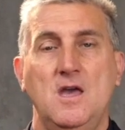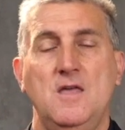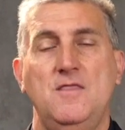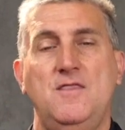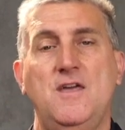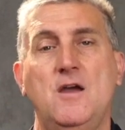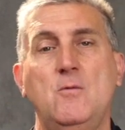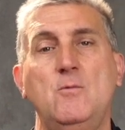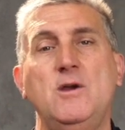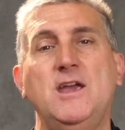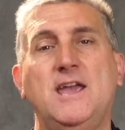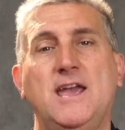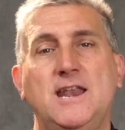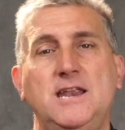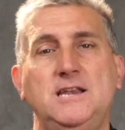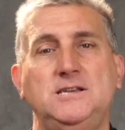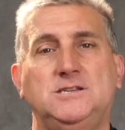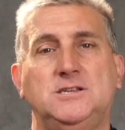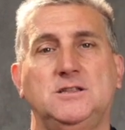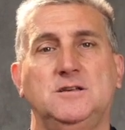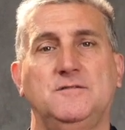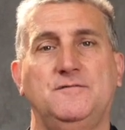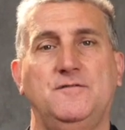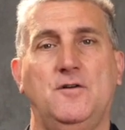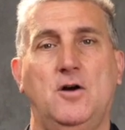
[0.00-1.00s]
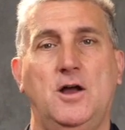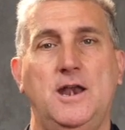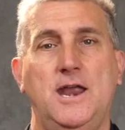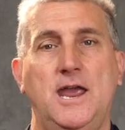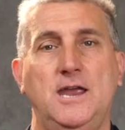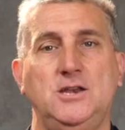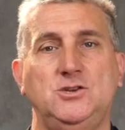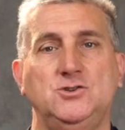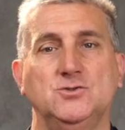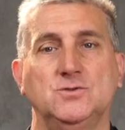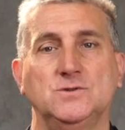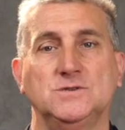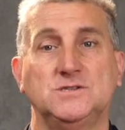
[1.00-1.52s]
Then we get into the
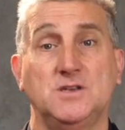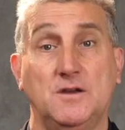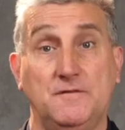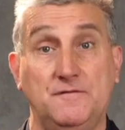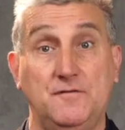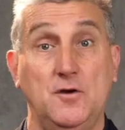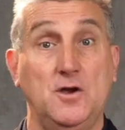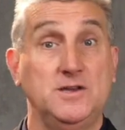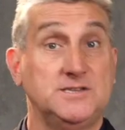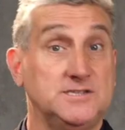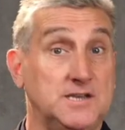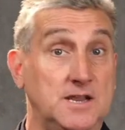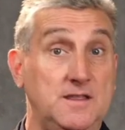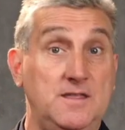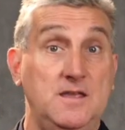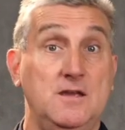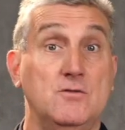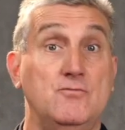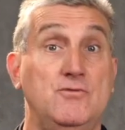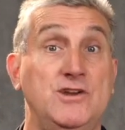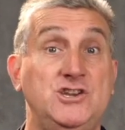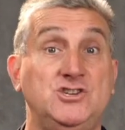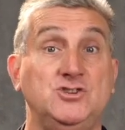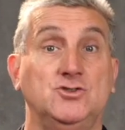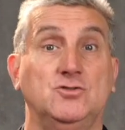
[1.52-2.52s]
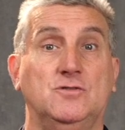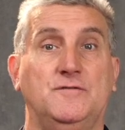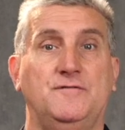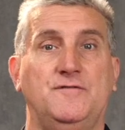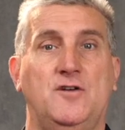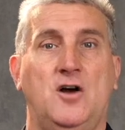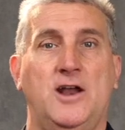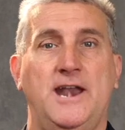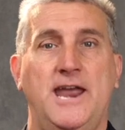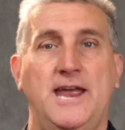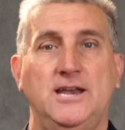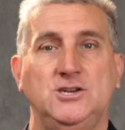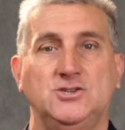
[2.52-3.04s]
financials. So firstly, the original
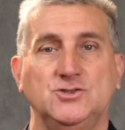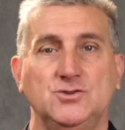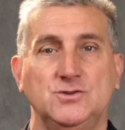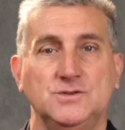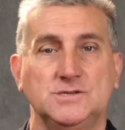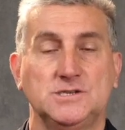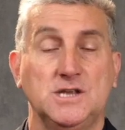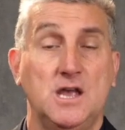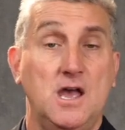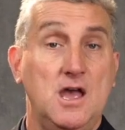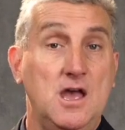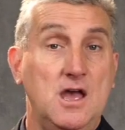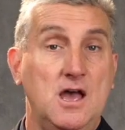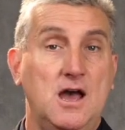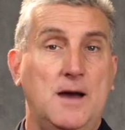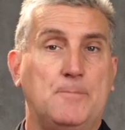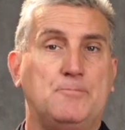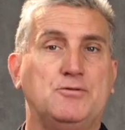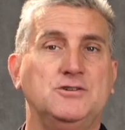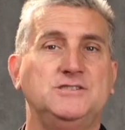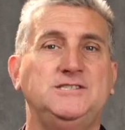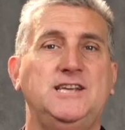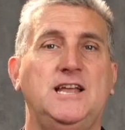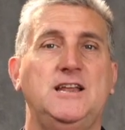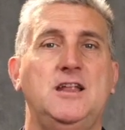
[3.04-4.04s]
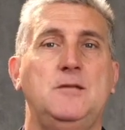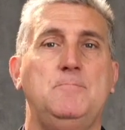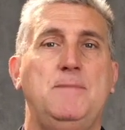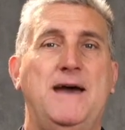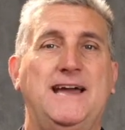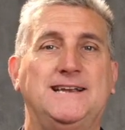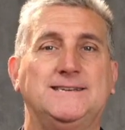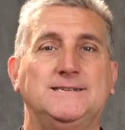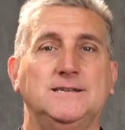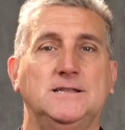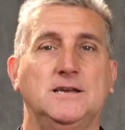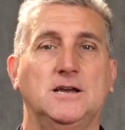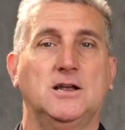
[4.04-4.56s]
financials are presented
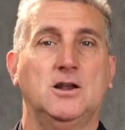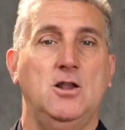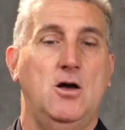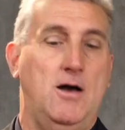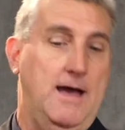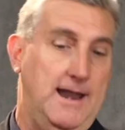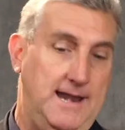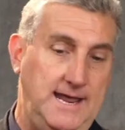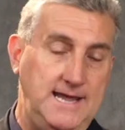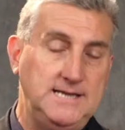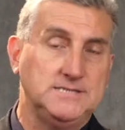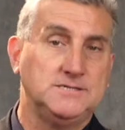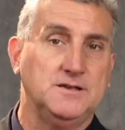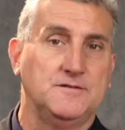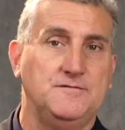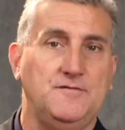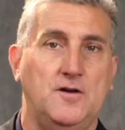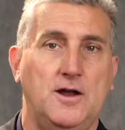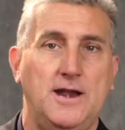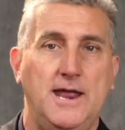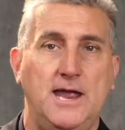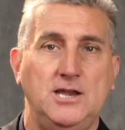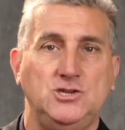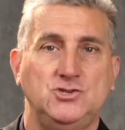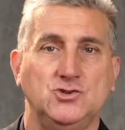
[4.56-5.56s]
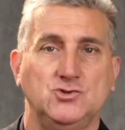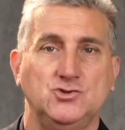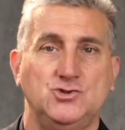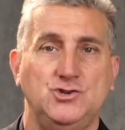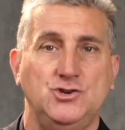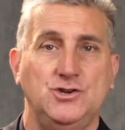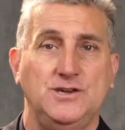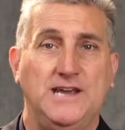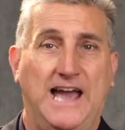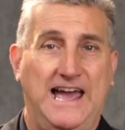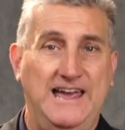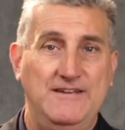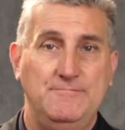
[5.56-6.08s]
back to the client. Here's the financials
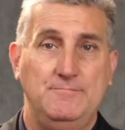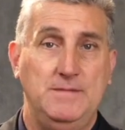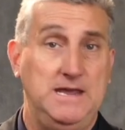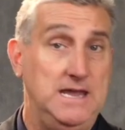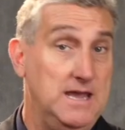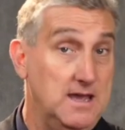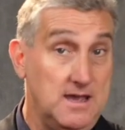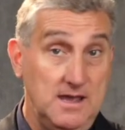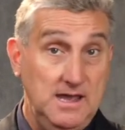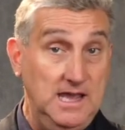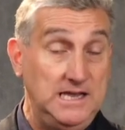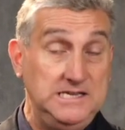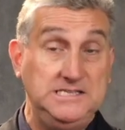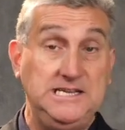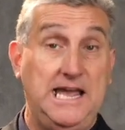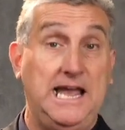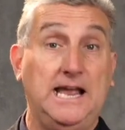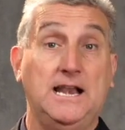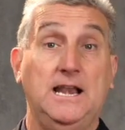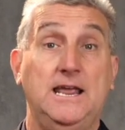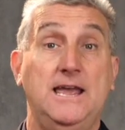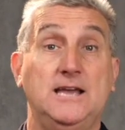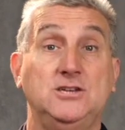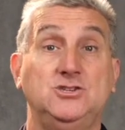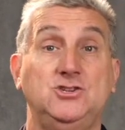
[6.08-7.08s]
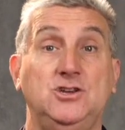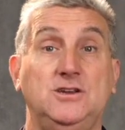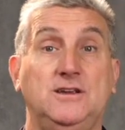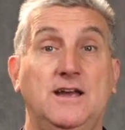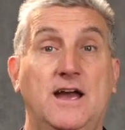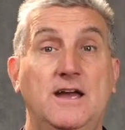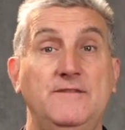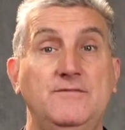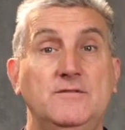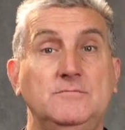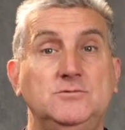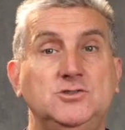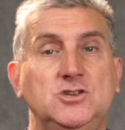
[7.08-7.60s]
you gave me, exactly as you
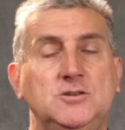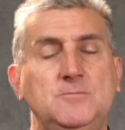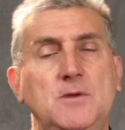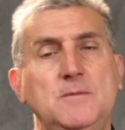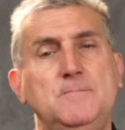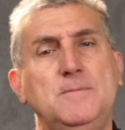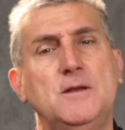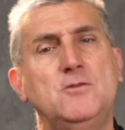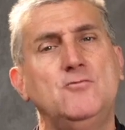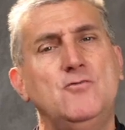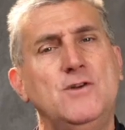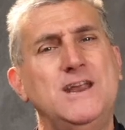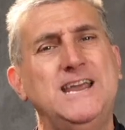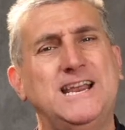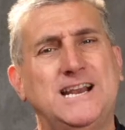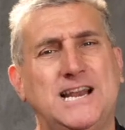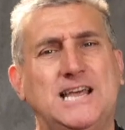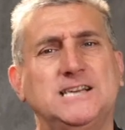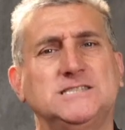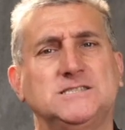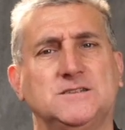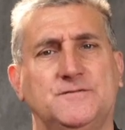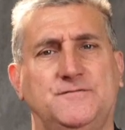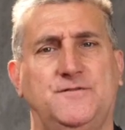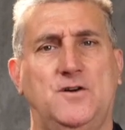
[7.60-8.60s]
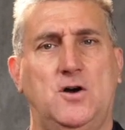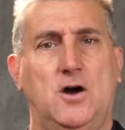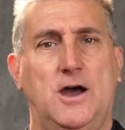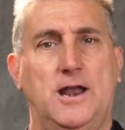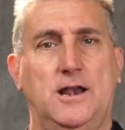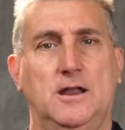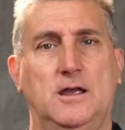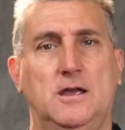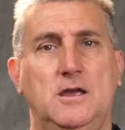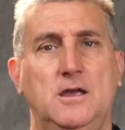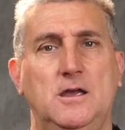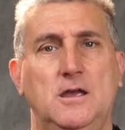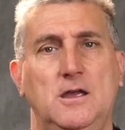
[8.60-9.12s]
gave them to me, but reclassified.
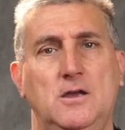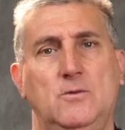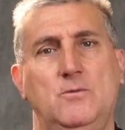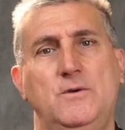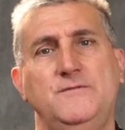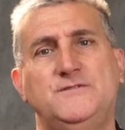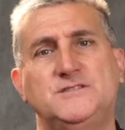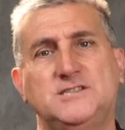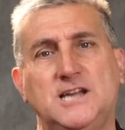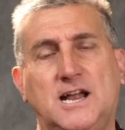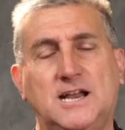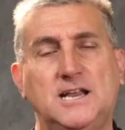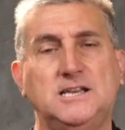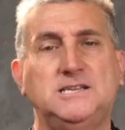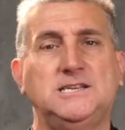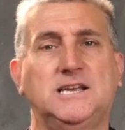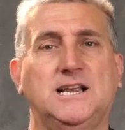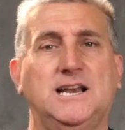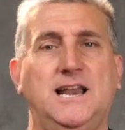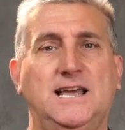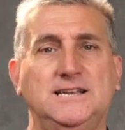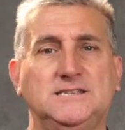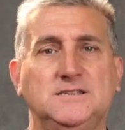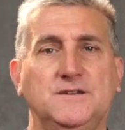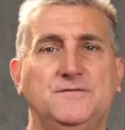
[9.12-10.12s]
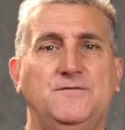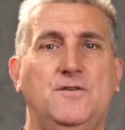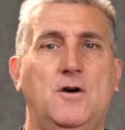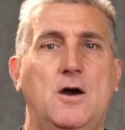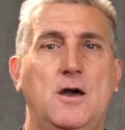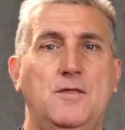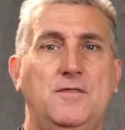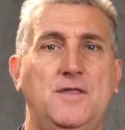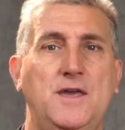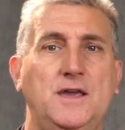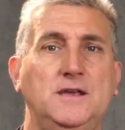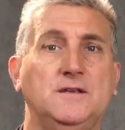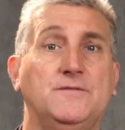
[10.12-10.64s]
We've started to
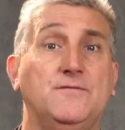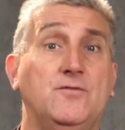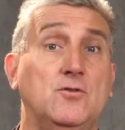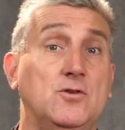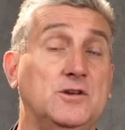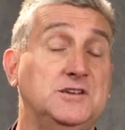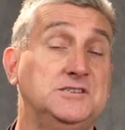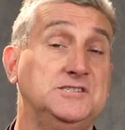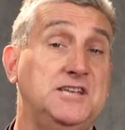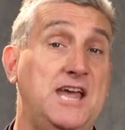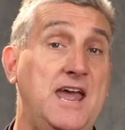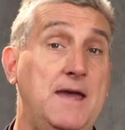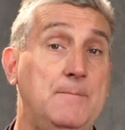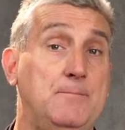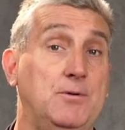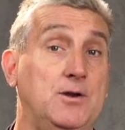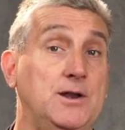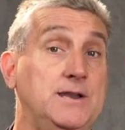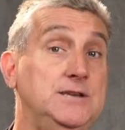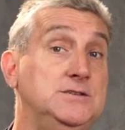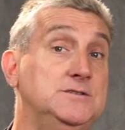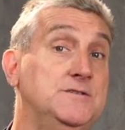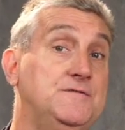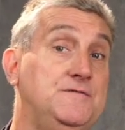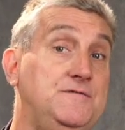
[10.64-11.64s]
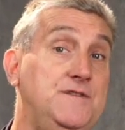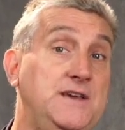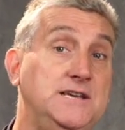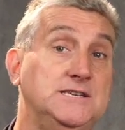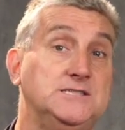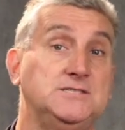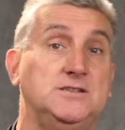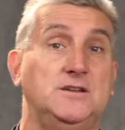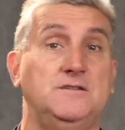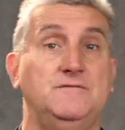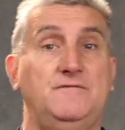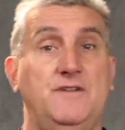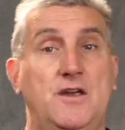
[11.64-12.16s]
classify things, for example, into
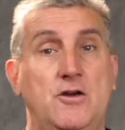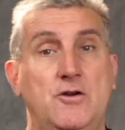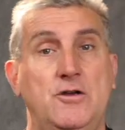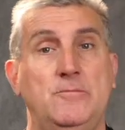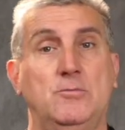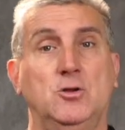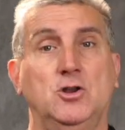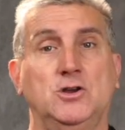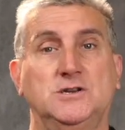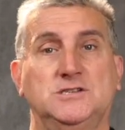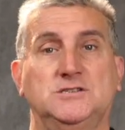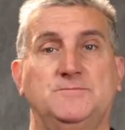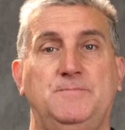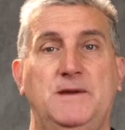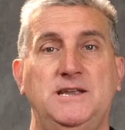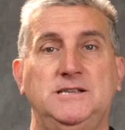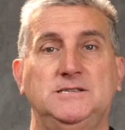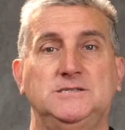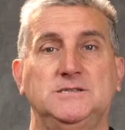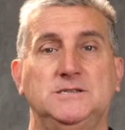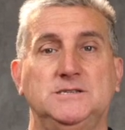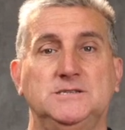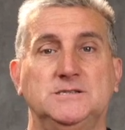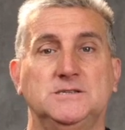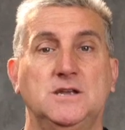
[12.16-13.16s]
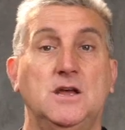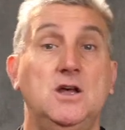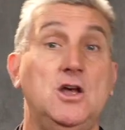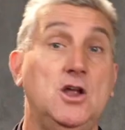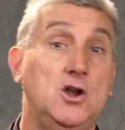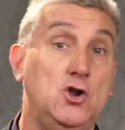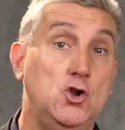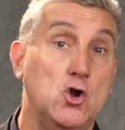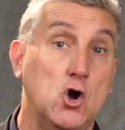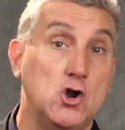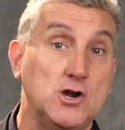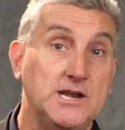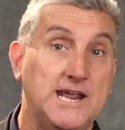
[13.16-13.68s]
fixed and variable expenses,
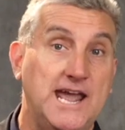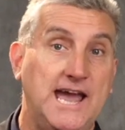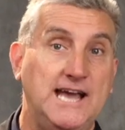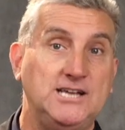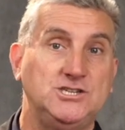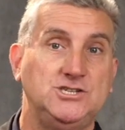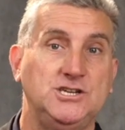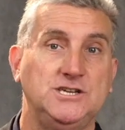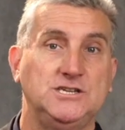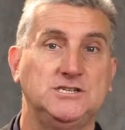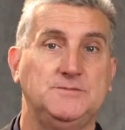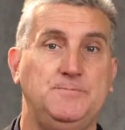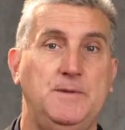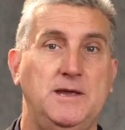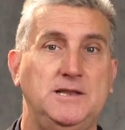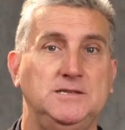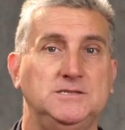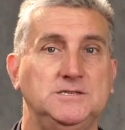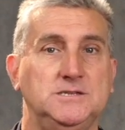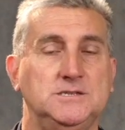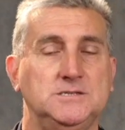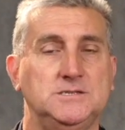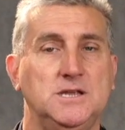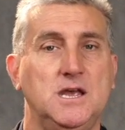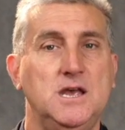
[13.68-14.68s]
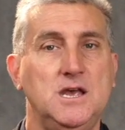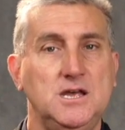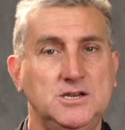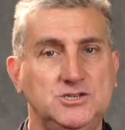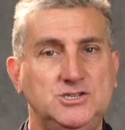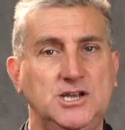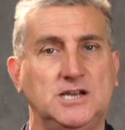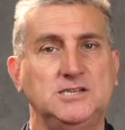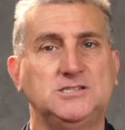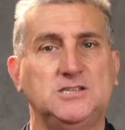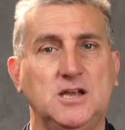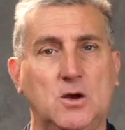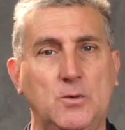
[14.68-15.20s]
non-cash expenses,
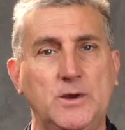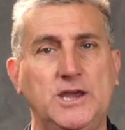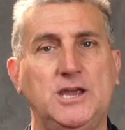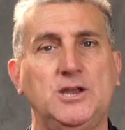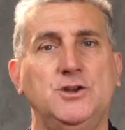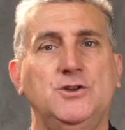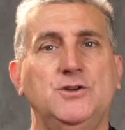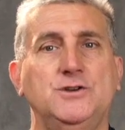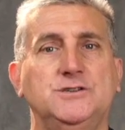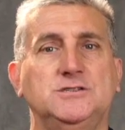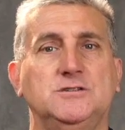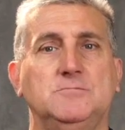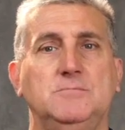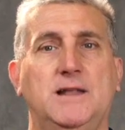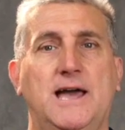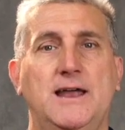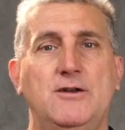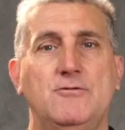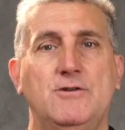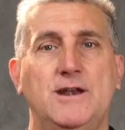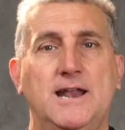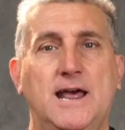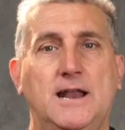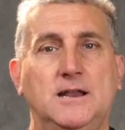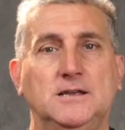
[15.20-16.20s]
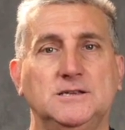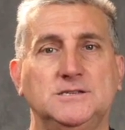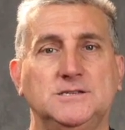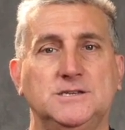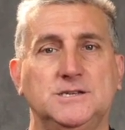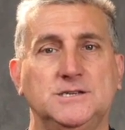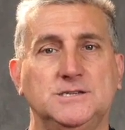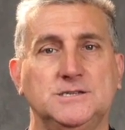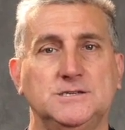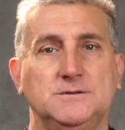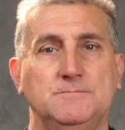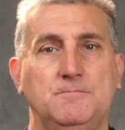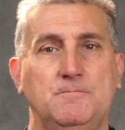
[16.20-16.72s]
just so we can do some later
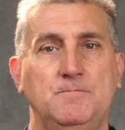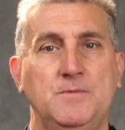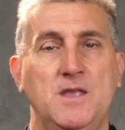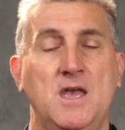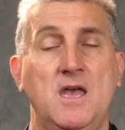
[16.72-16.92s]
analysis.